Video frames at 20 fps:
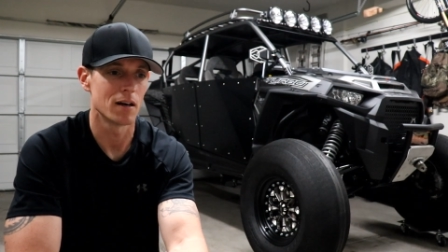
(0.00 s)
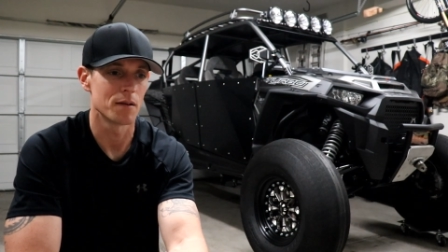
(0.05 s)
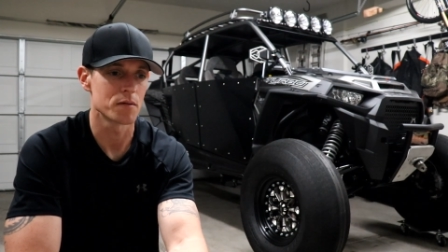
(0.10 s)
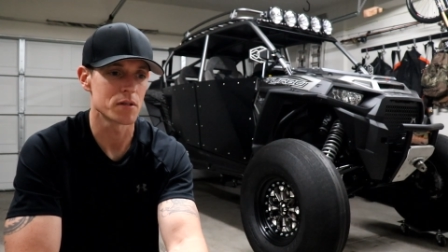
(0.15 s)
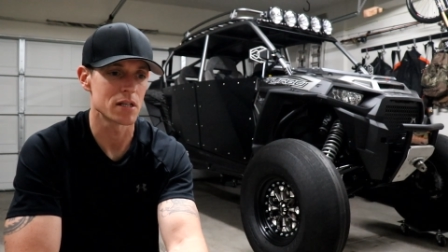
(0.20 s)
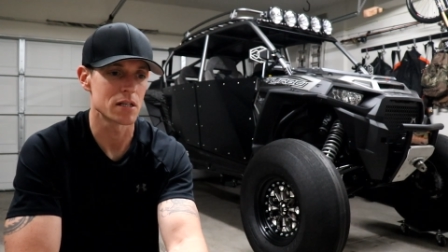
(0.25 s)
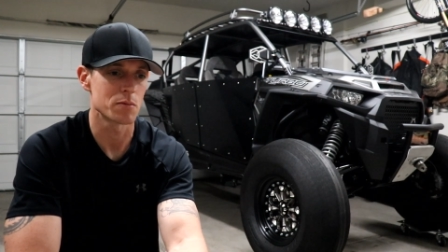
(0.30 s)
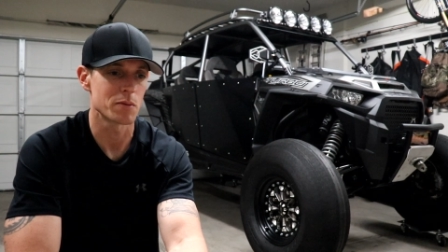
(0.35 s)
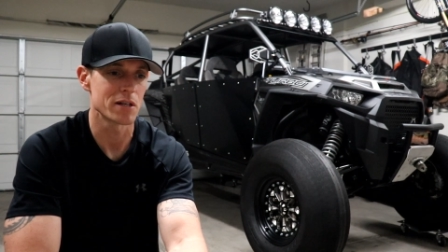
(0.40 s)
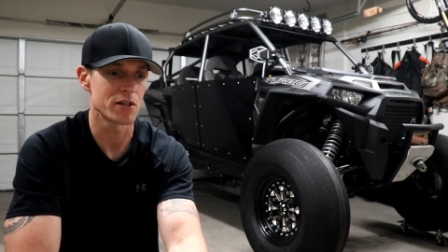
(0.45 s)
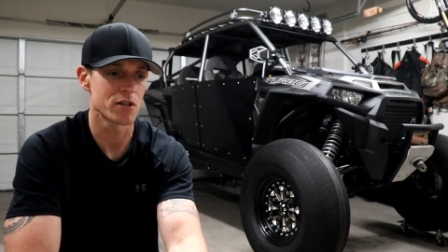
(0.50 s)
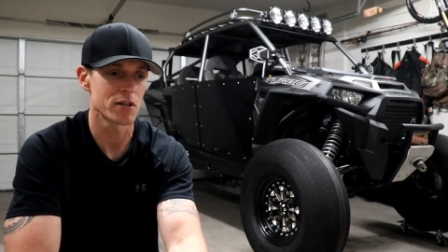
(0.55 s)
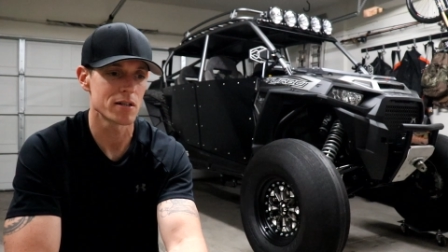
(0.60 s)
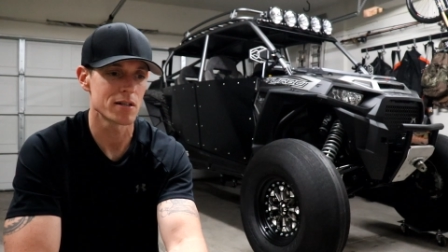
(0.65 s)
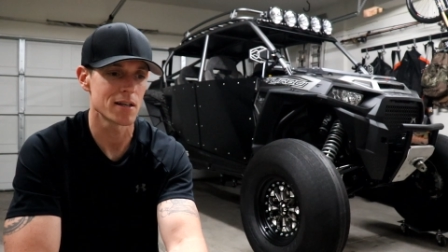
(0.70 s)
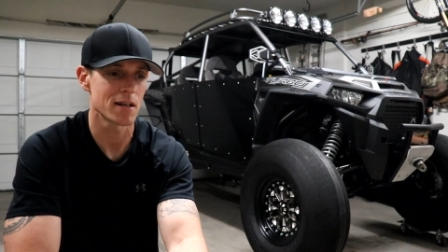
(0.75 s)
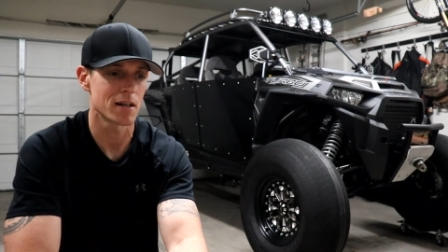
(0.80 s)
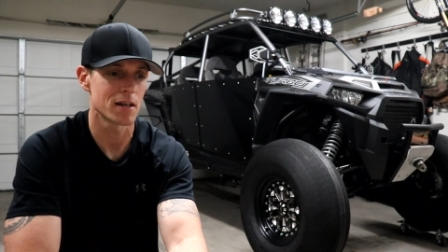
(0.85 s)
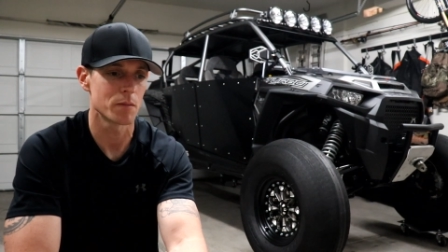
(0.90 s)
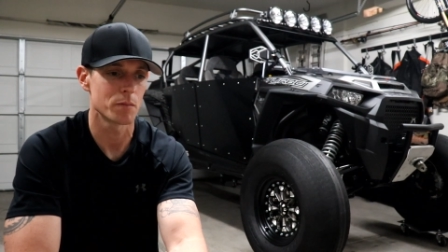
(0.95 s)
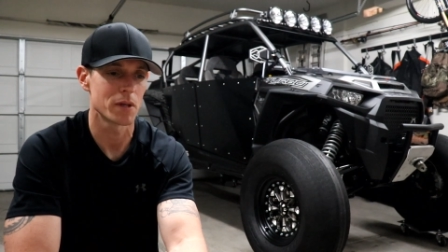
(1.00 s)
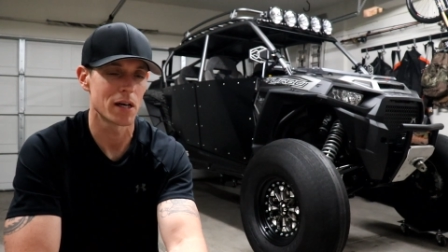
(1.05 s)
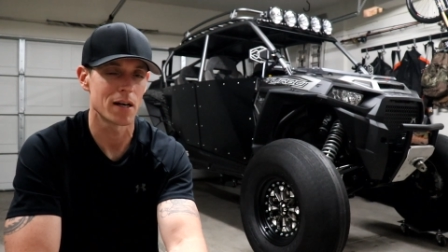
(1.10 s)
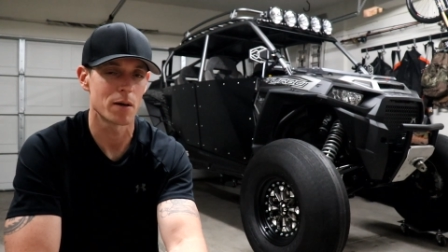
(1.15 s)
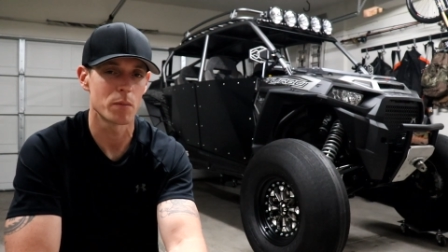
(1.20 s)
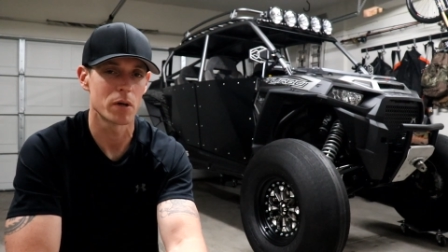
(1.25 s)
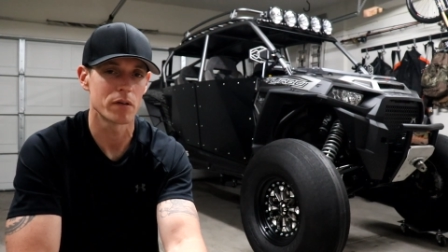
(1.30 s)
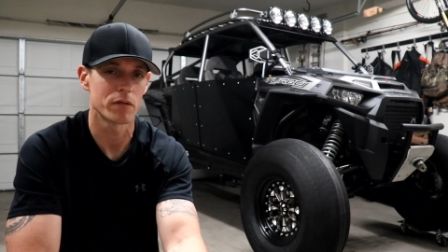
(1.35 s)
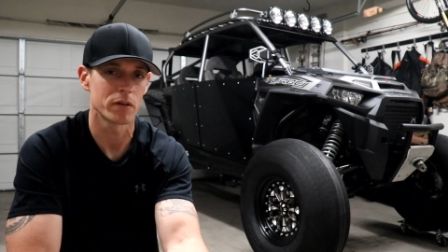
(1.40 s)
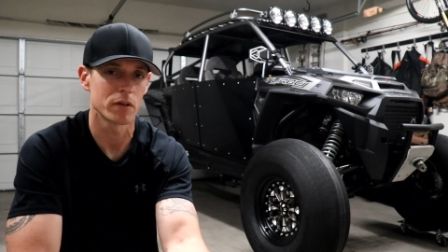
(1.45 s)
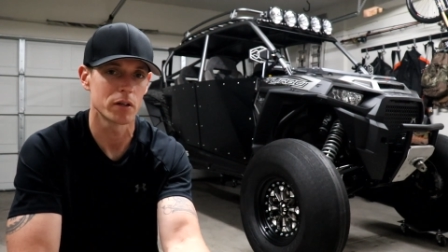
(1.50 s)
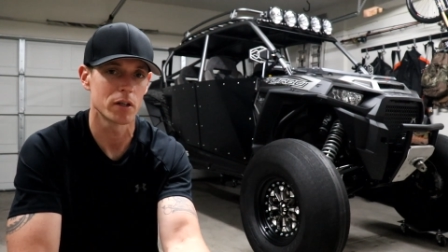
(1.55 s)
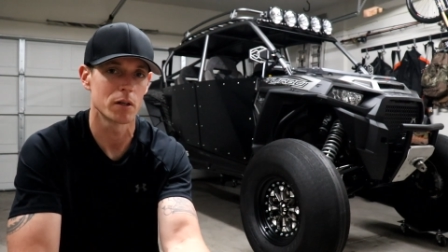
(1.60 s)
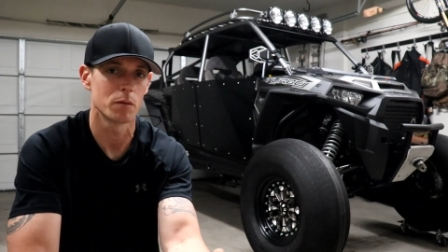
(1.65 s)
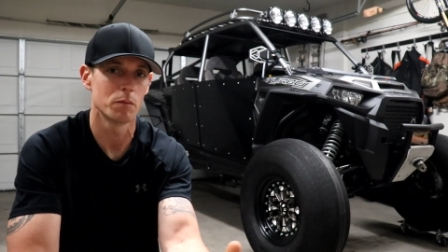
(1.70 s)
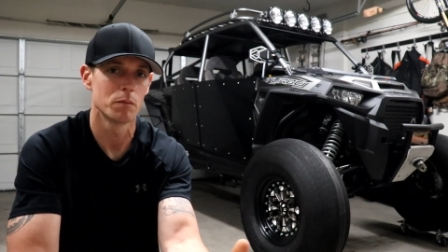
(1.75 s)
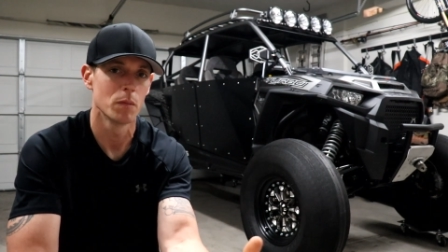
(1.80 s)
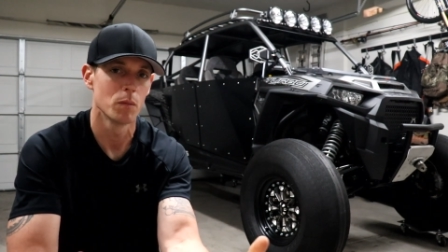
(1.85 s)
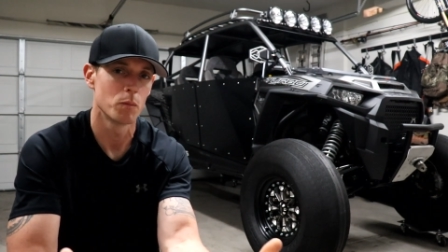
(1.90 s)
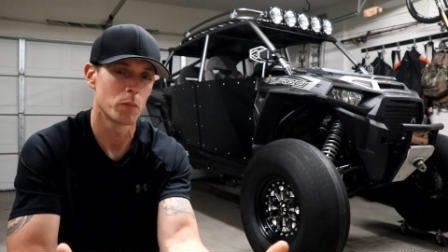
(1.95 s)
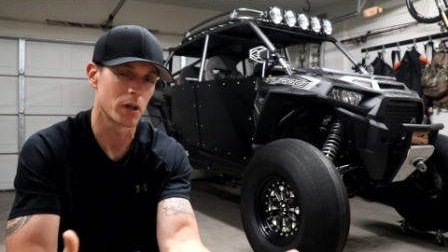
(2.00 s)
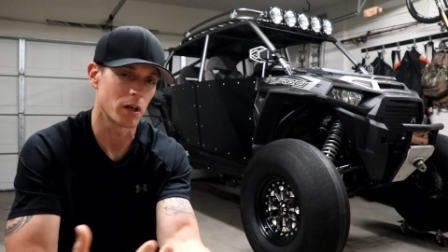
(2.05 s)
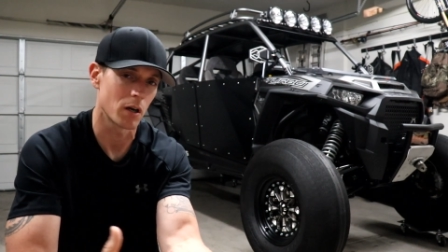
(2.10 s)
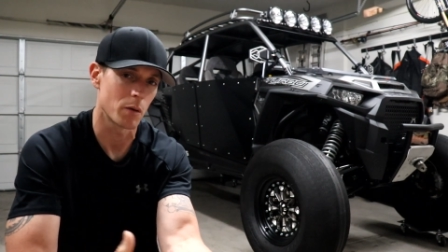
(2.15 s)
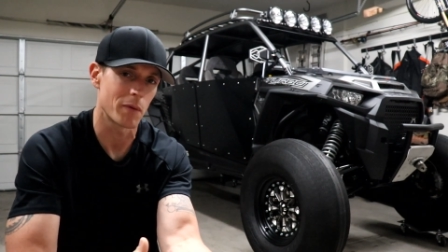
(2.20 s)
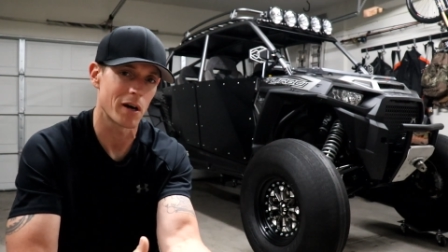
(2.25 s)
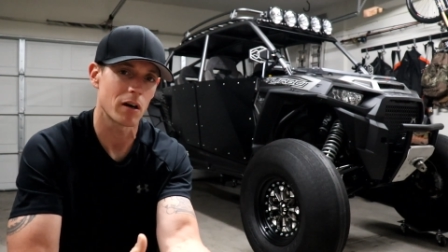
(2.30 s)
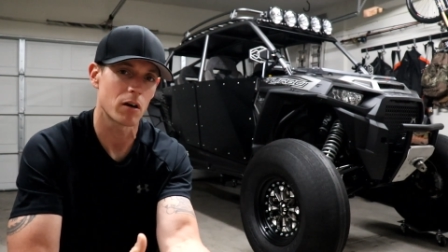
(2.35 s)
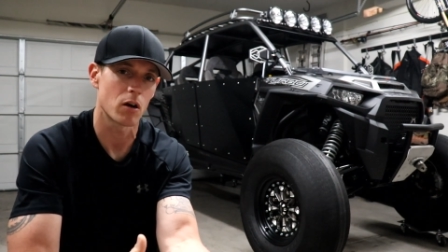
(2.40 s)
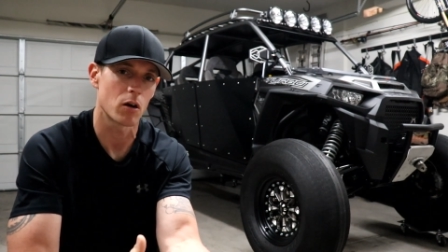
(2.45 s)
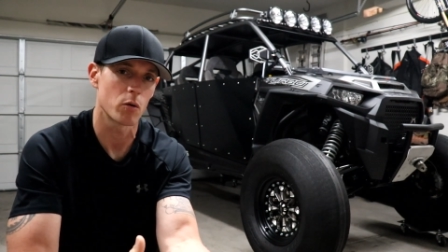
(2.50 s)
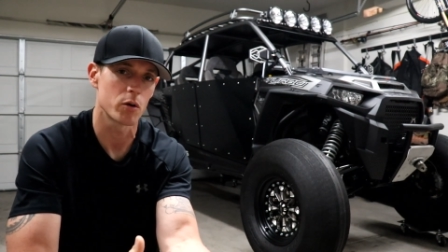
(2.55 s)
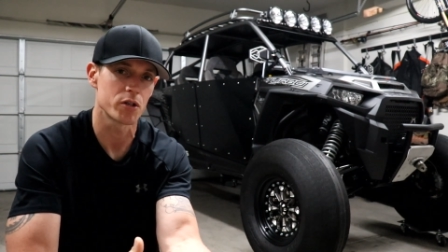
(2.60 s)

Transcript: suspension setup that I'm going to feel good putting on my car,